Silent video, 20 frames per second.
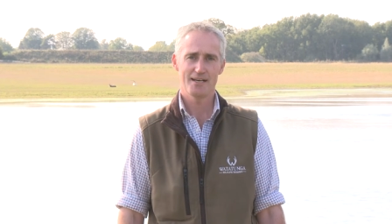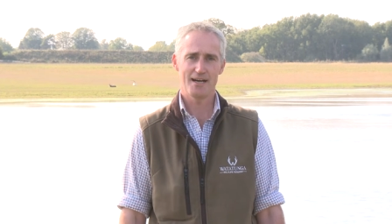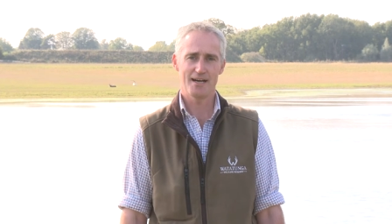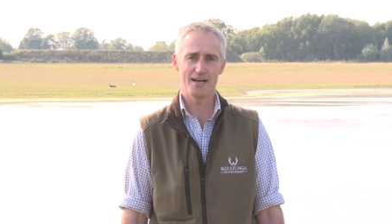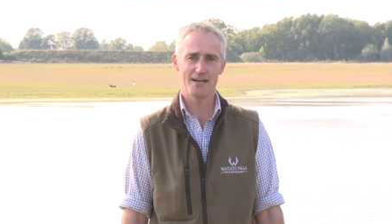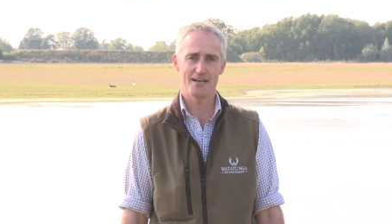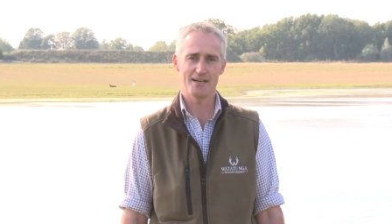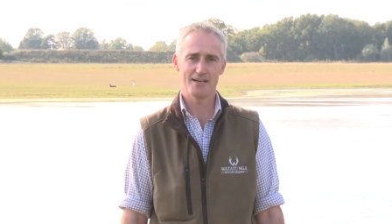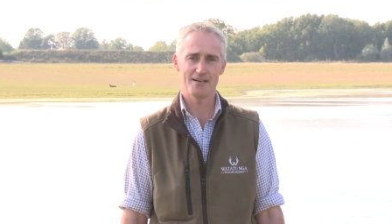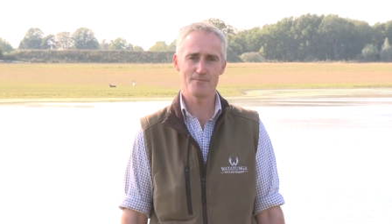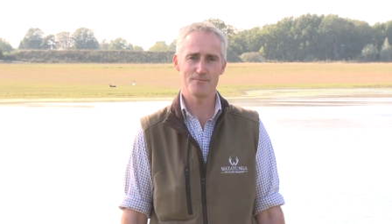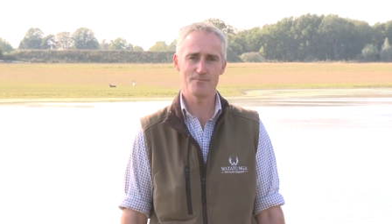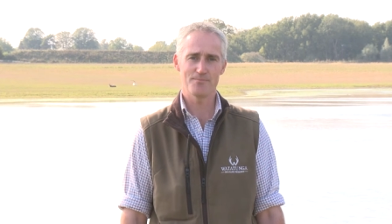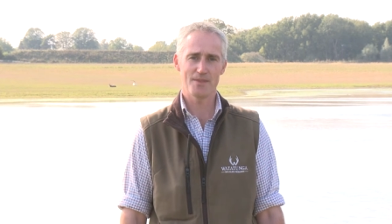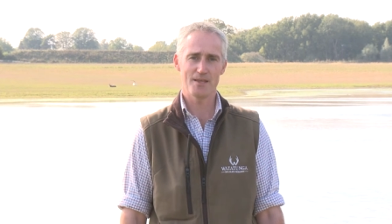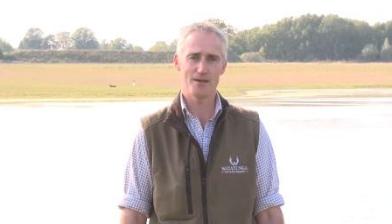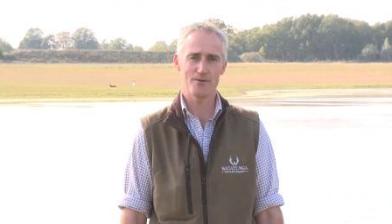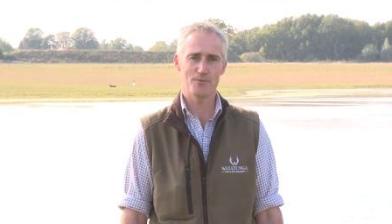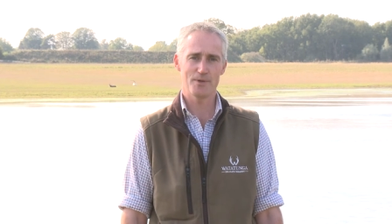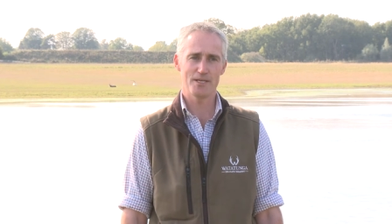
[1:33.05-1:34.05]

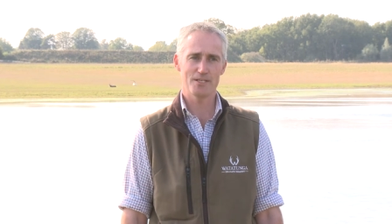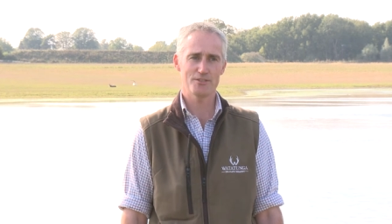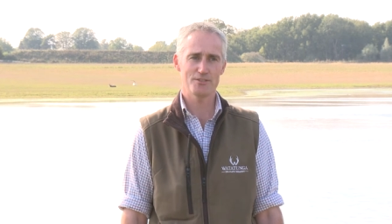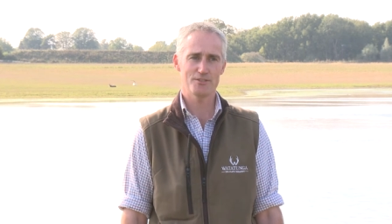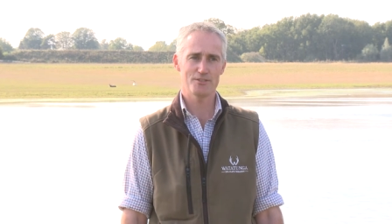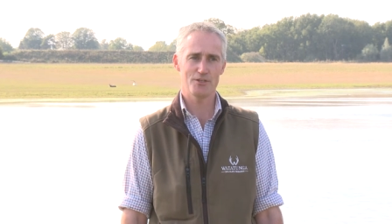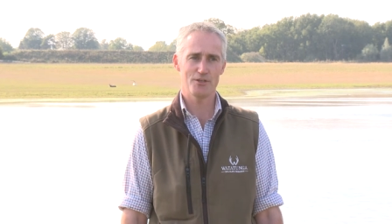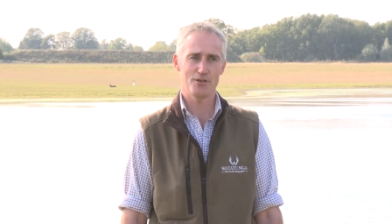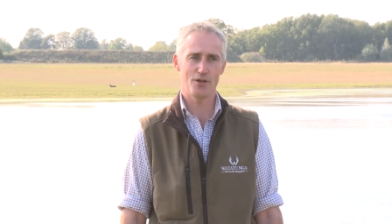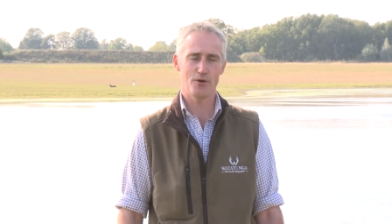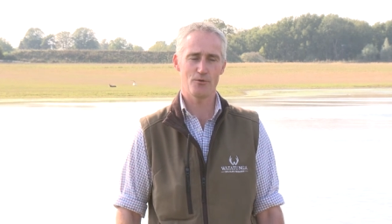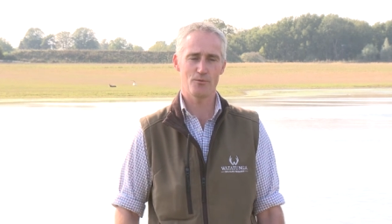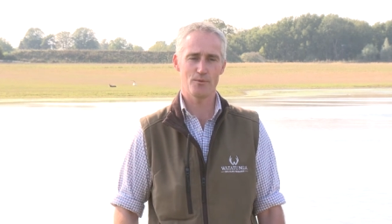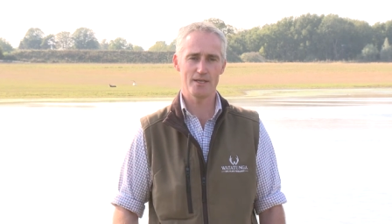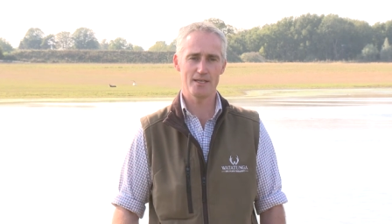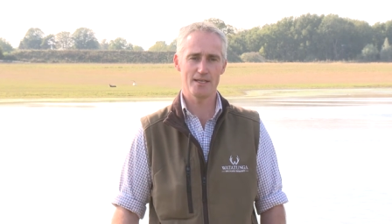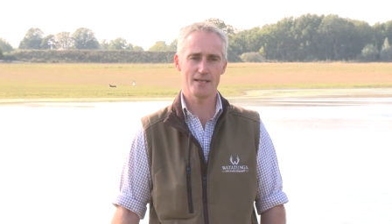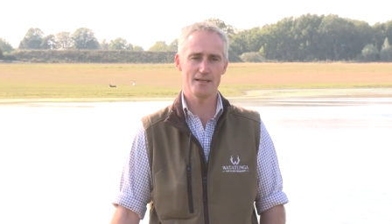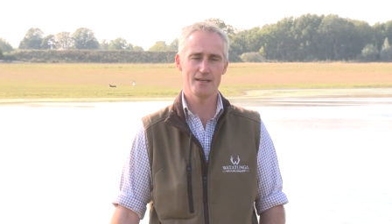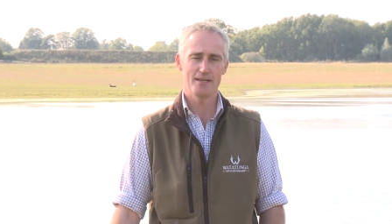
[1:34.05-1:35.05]
um, which you know
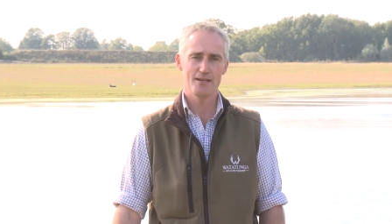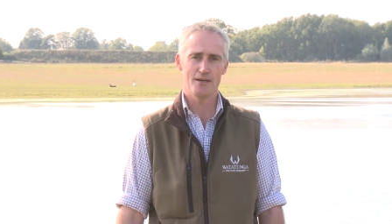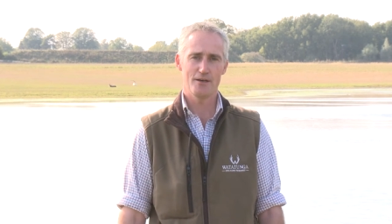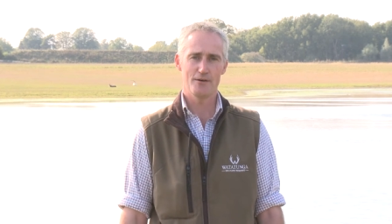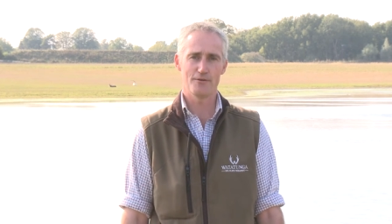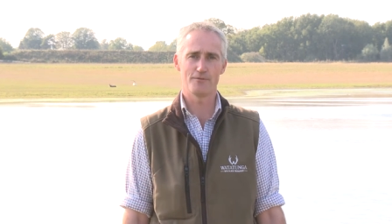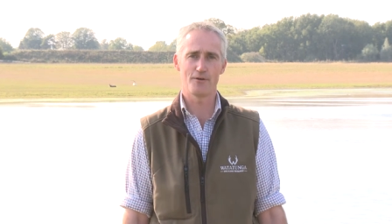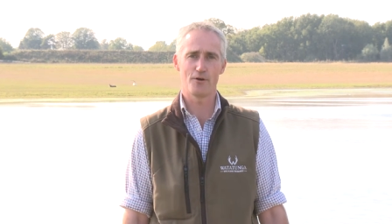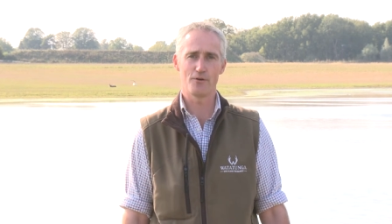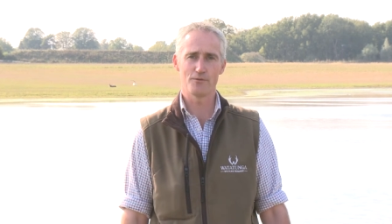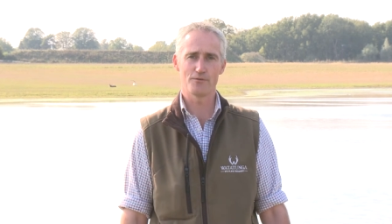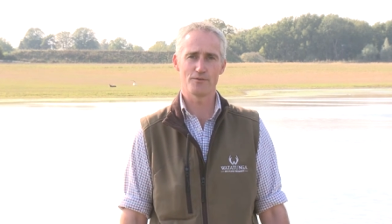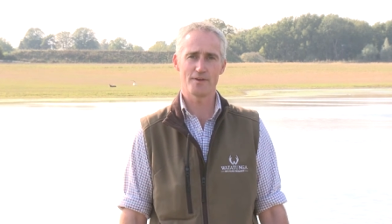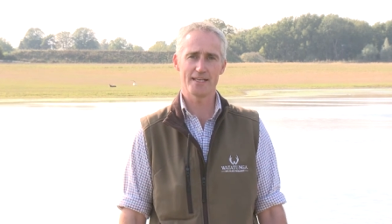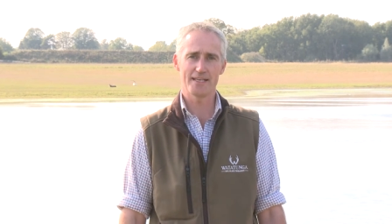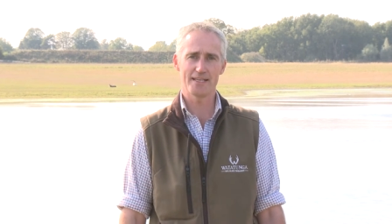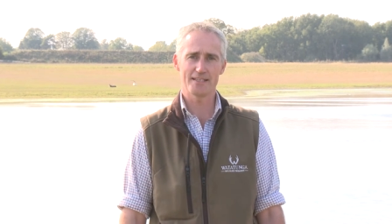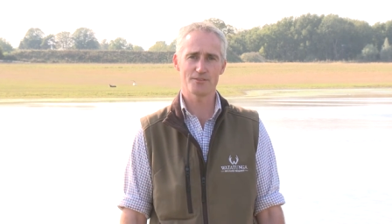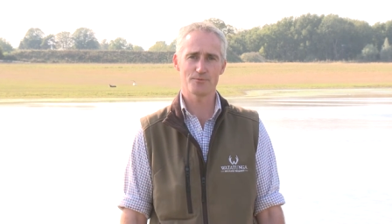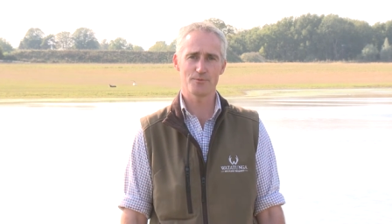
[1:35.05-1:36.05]
we're
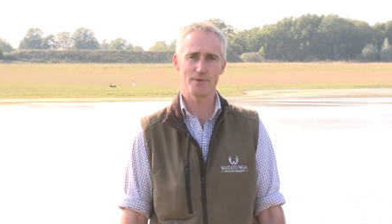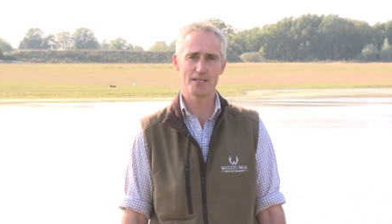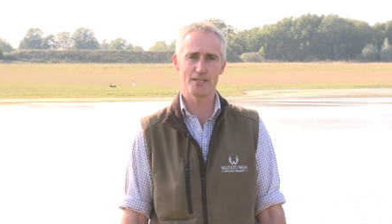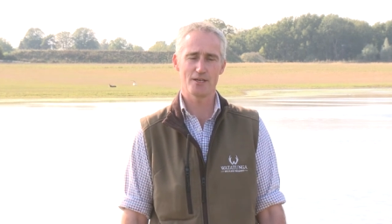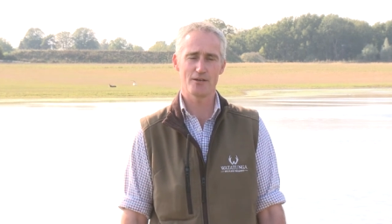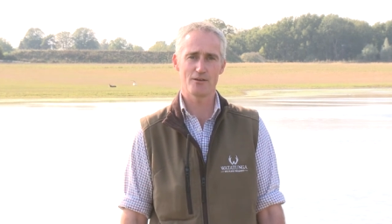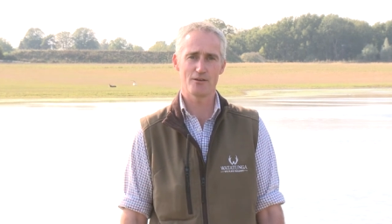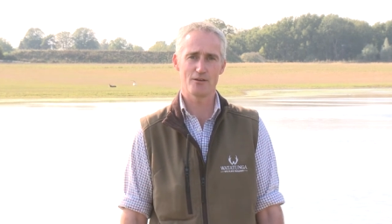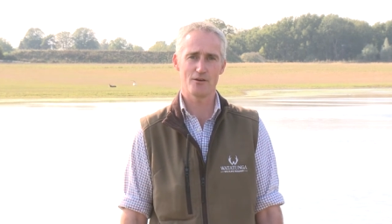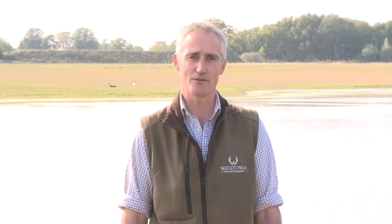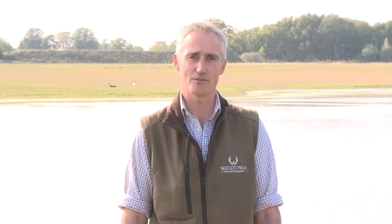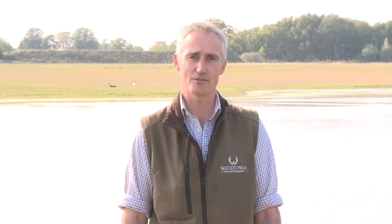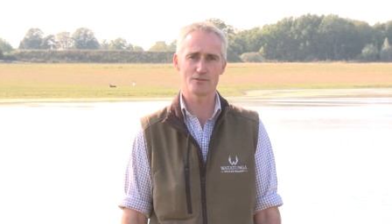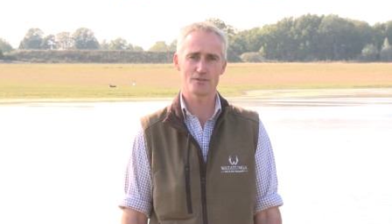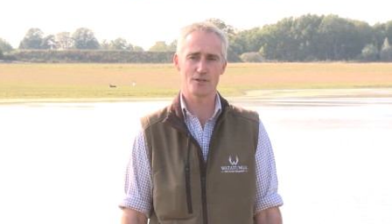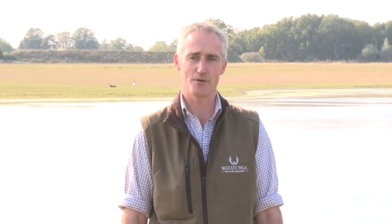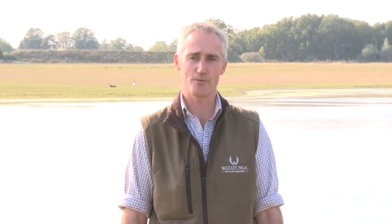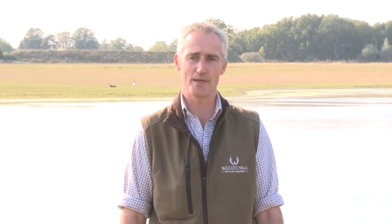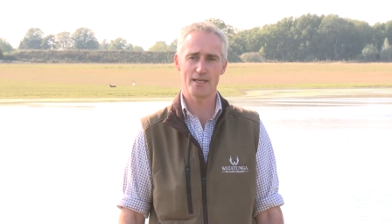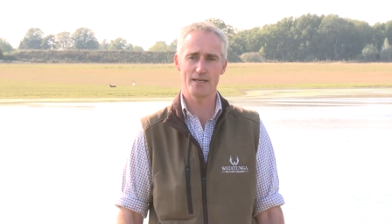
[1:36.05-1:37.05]
evolving as we go along.
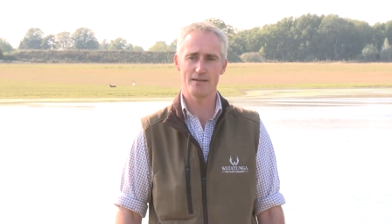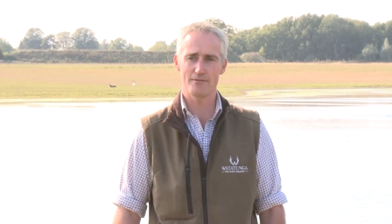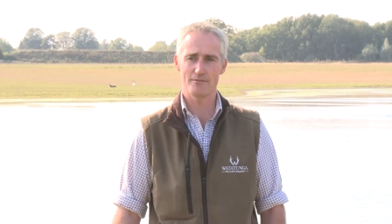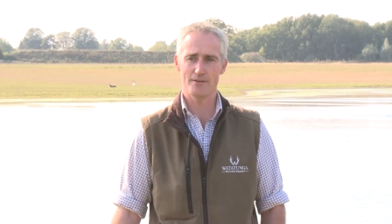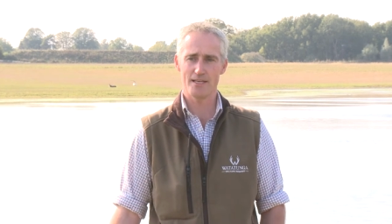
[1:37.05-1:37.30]
So we're